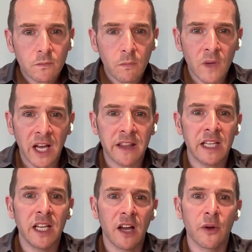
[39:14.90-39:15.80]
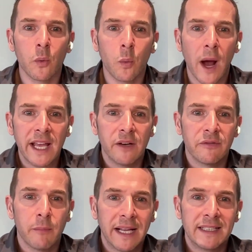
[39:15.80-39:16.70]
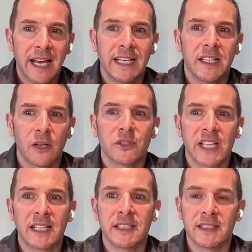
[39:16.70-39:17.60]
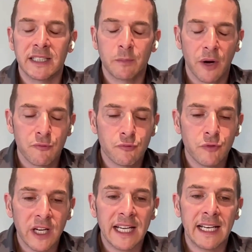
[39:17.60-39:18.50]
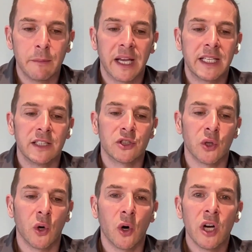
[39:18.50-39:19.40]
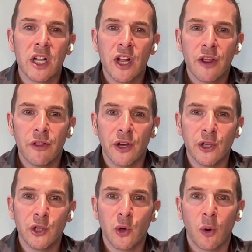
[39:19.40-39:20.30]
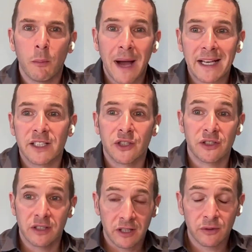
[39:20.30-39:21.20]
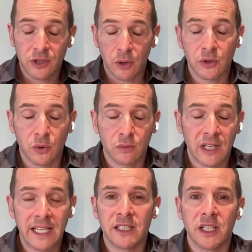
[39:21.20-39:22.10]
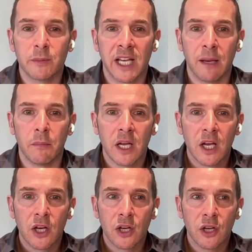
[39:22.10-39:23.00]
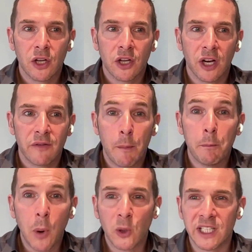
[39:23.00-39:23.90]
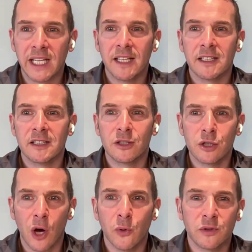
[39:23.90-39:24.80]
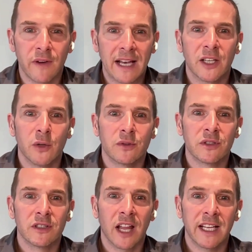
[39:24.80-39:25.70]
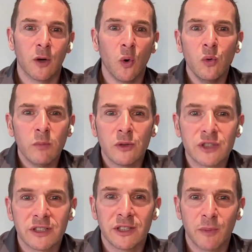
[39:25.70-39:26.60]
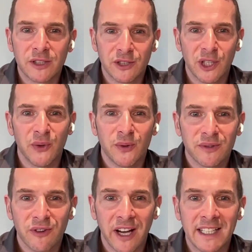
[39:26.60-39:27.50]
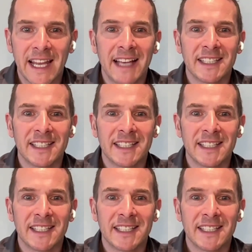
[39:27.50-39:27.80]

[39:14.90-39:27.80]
And I think the other way of maintaining those standards is by really making sure that your managers and your leadership team kind of embody those values, almost just as much as you, right? Yes,